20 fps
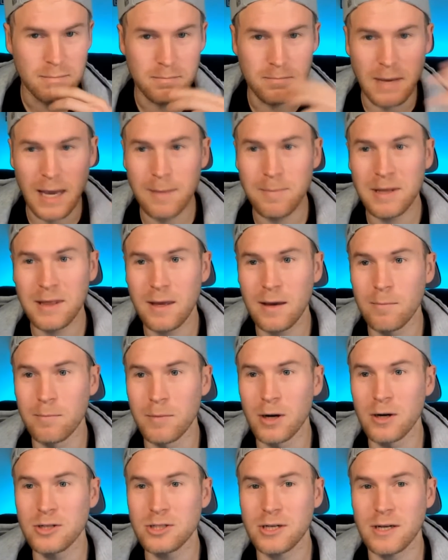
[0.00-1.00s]
Maybe the
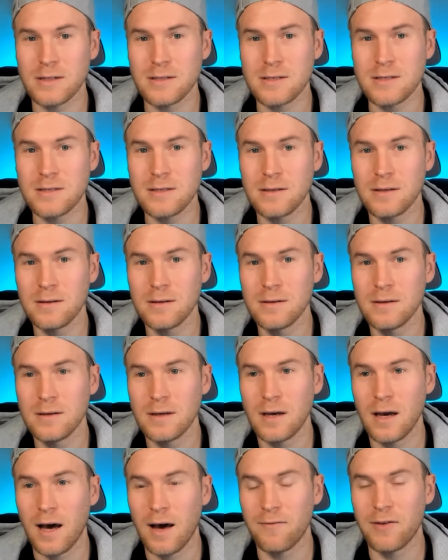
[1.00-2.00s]
emergence
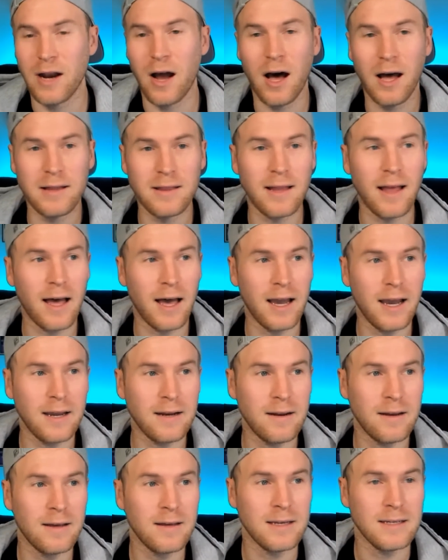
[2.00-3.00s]
of an
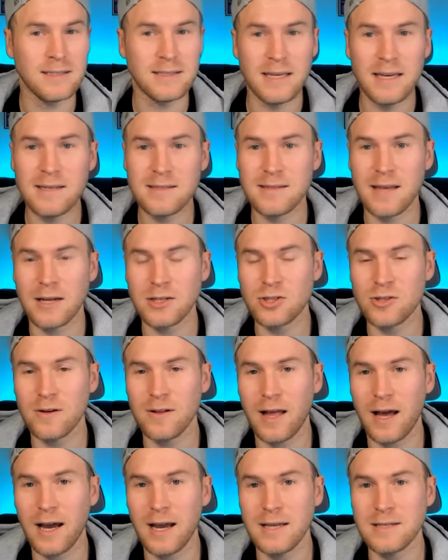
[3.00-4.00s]
online,
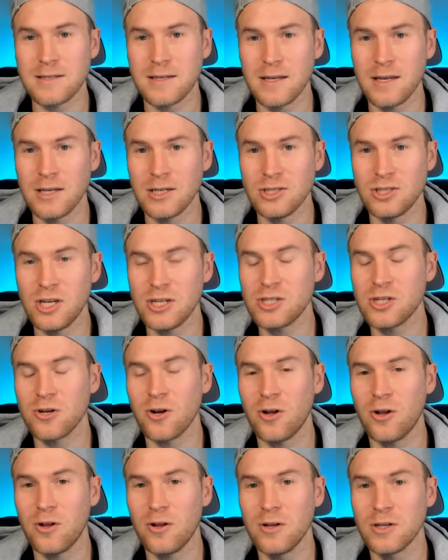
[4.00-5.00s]
decentralized,
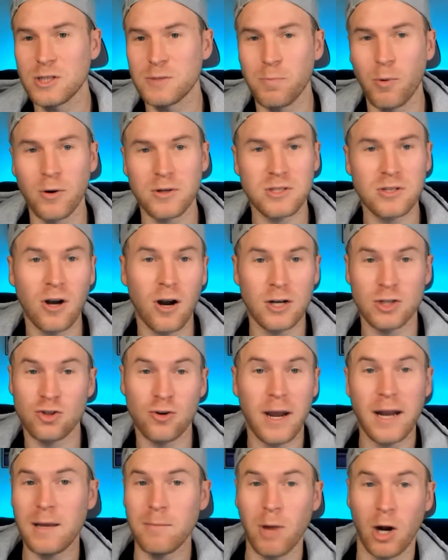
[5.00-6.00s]
digital sports card
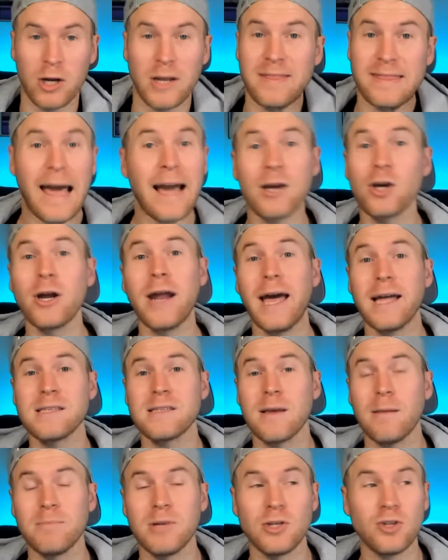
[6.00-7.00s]
trading market. That could have had
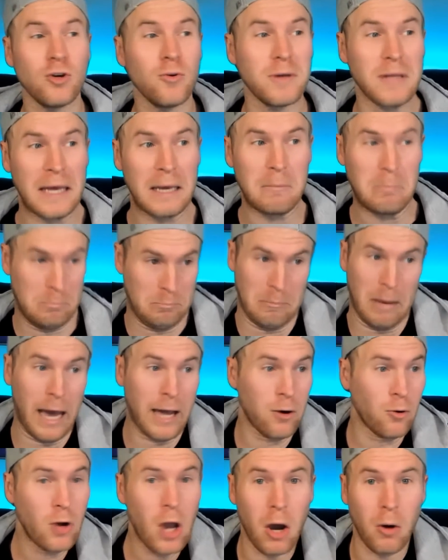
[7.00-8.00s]
something to do with it. I
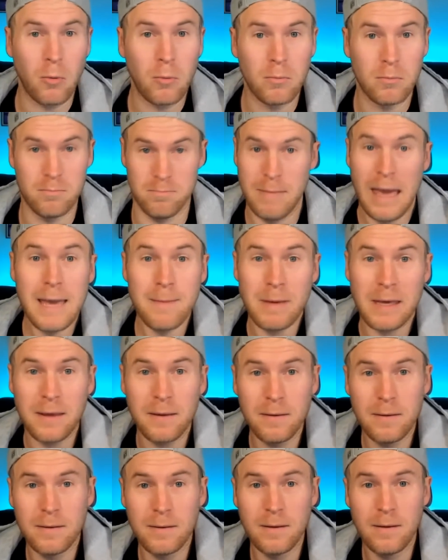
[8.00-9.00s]
don't know. Maybe.